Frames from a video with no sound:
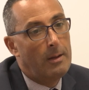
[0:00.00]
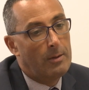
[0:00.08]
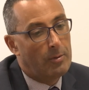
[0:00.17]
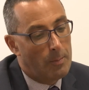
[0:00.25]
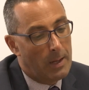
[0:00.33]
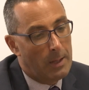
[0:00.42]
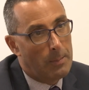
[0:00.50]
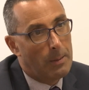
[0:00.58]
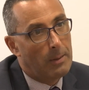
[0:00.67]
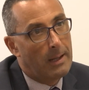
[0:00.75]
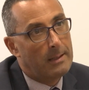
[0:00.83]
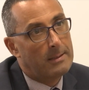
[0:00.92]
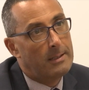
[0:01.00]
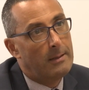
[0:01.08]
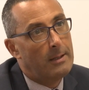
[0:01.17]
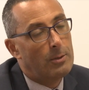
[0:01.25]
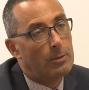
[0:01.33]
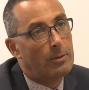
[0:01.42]
So many people hadn't seen
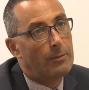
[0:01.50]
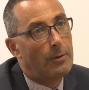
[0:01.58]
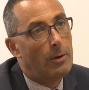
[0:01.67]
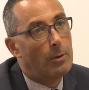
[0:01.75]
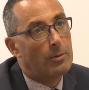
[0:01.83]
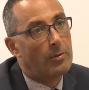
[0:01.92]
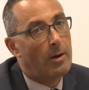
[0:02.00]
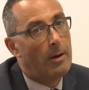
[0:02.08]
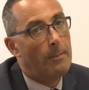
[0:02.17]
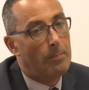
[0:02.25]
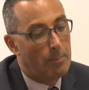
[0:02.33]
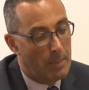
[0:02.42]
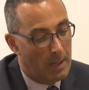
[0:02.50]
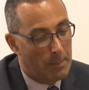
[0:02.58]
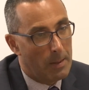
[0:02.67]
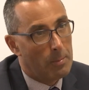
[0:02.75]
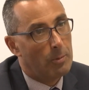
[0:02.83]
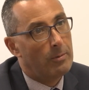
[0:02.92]
their doctor for a long time. Many
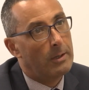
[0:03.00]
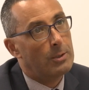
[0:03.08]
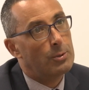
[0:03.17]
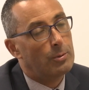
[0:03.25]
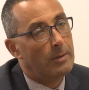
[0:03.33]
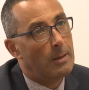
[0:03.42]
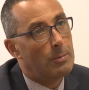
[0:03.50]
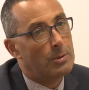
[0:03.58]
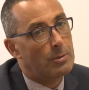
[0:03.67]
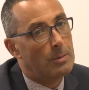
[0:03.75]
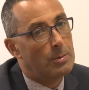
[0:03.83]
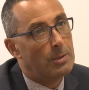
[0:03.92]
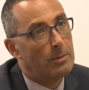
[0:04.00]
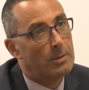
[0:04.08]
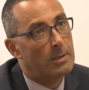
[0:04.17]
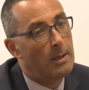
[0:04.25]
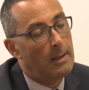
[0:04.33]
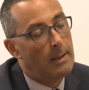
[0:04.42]
people were running short of their prescriptions.